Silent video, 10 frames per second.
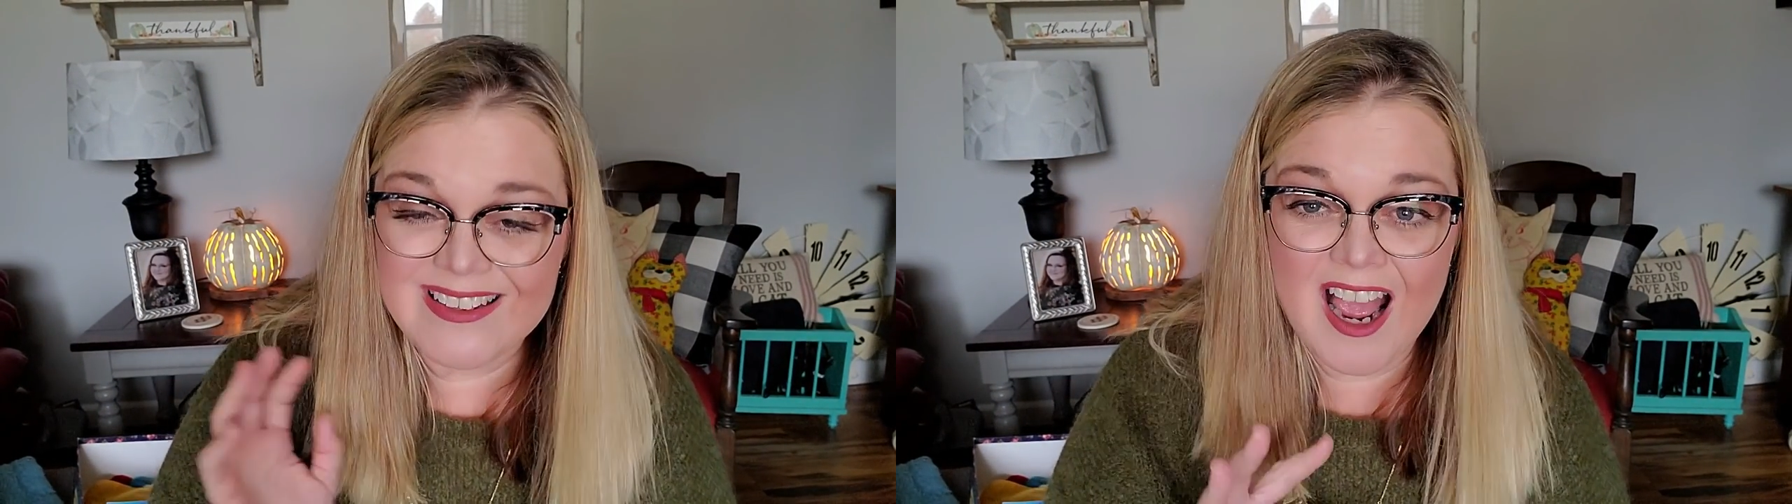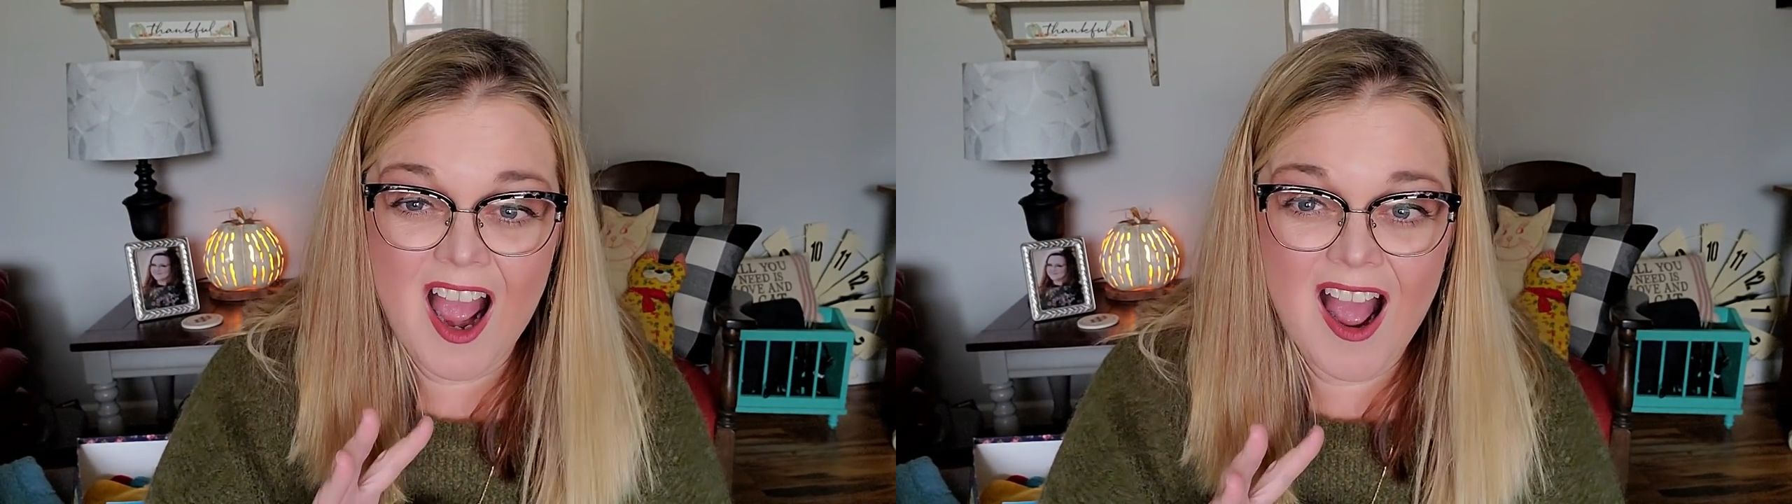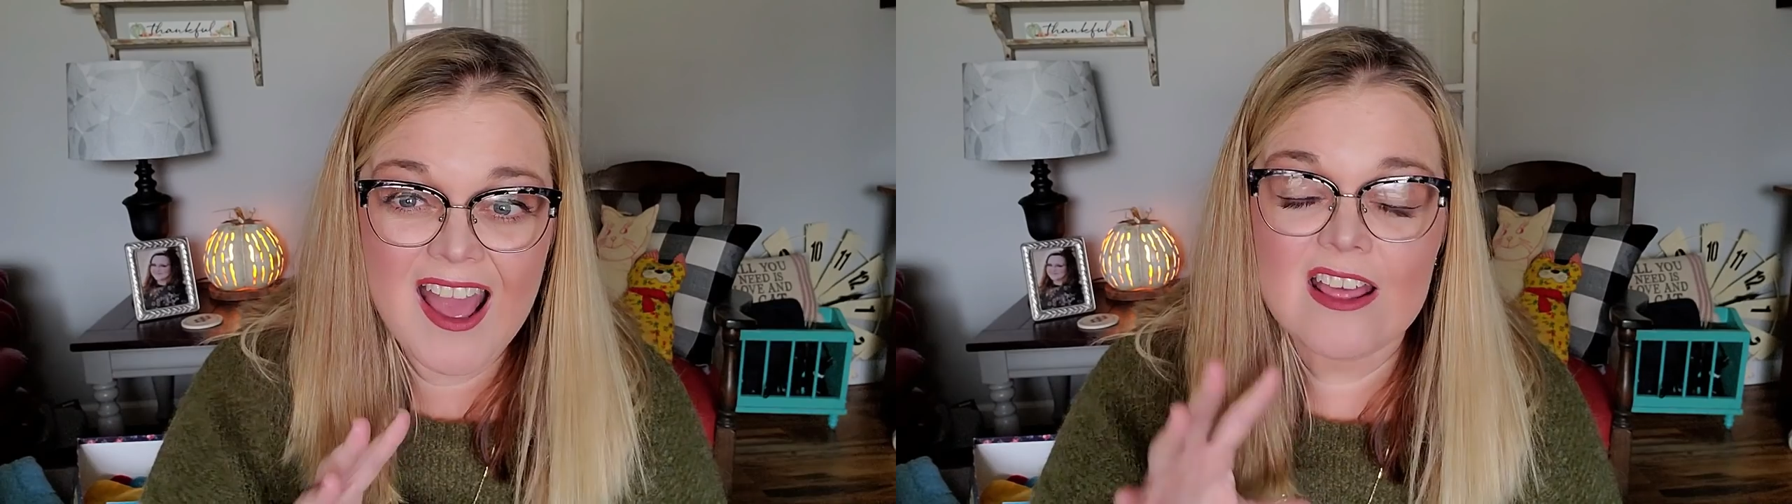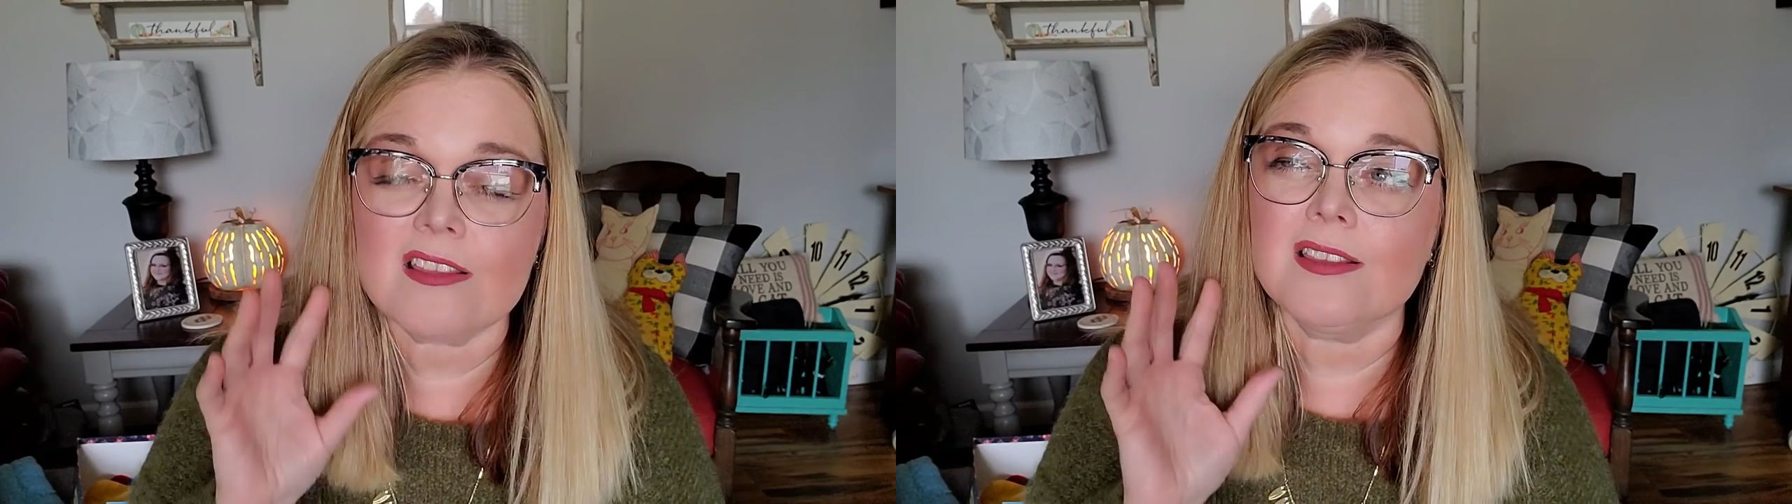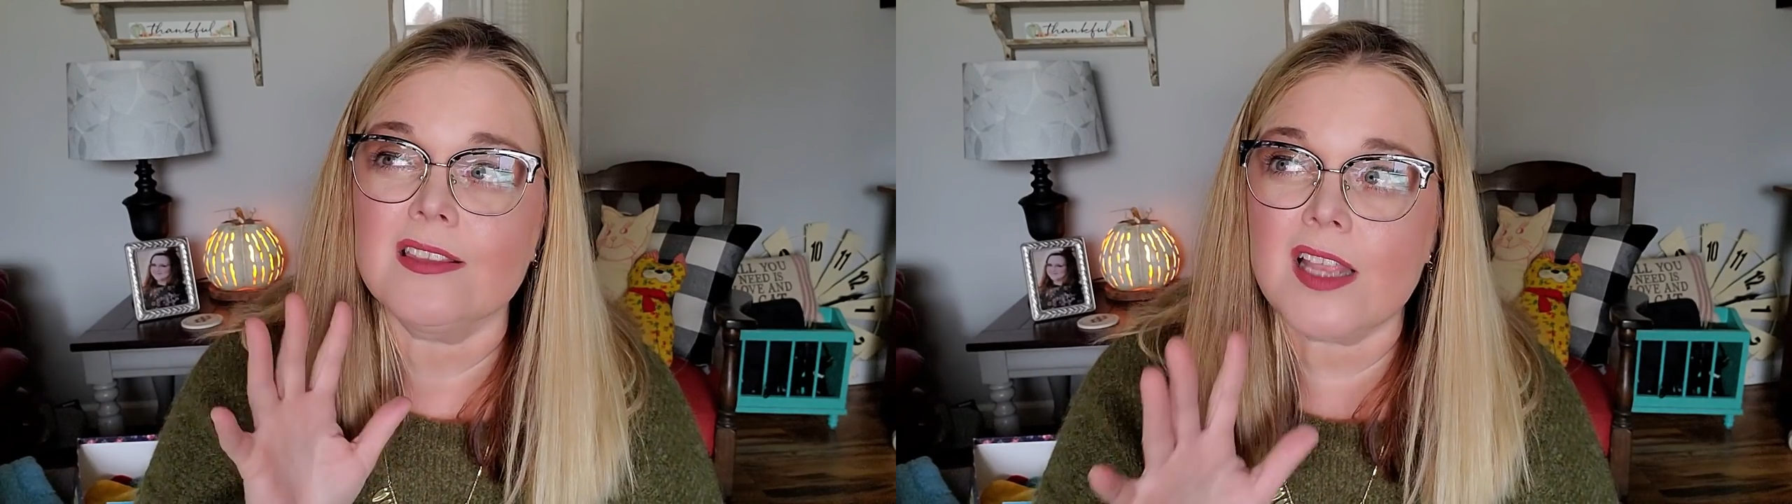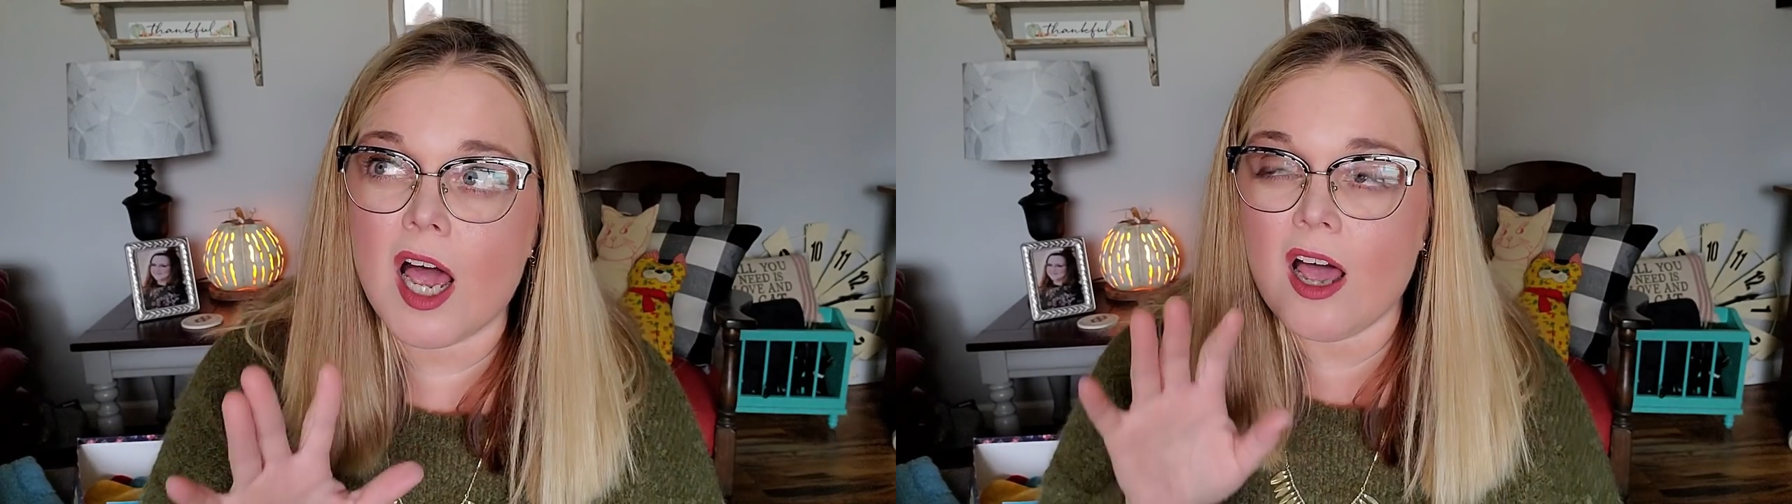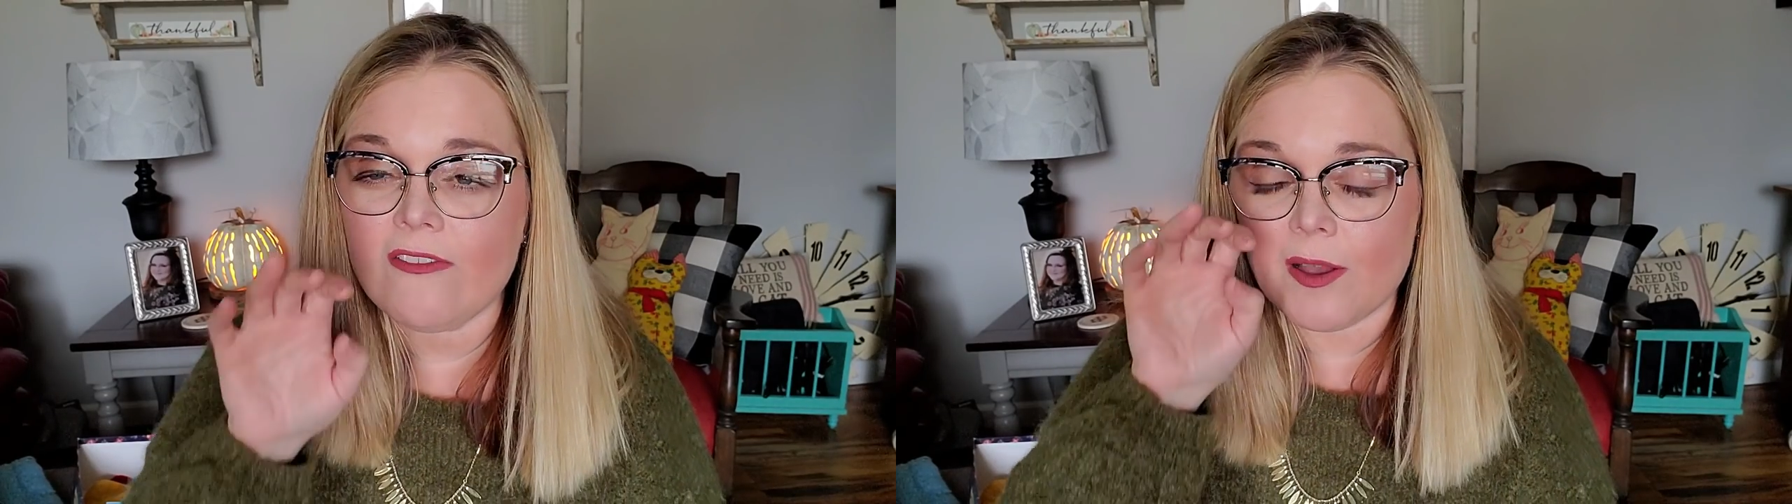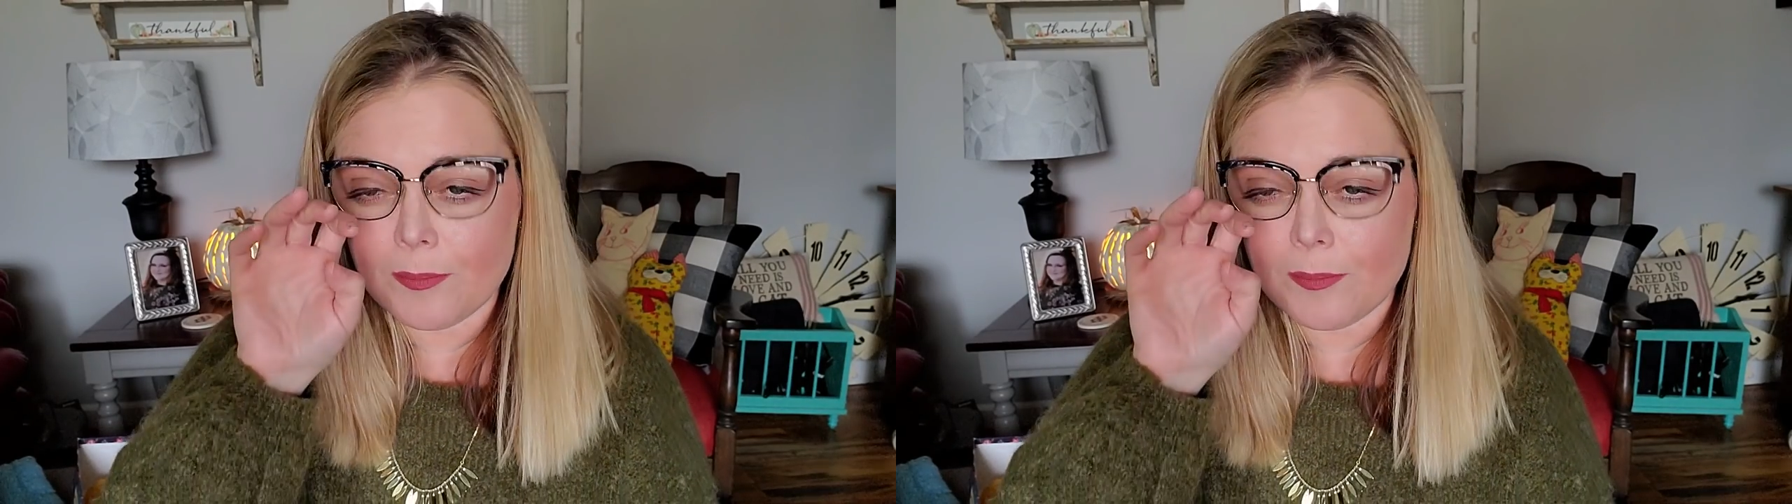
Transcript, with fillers: now I love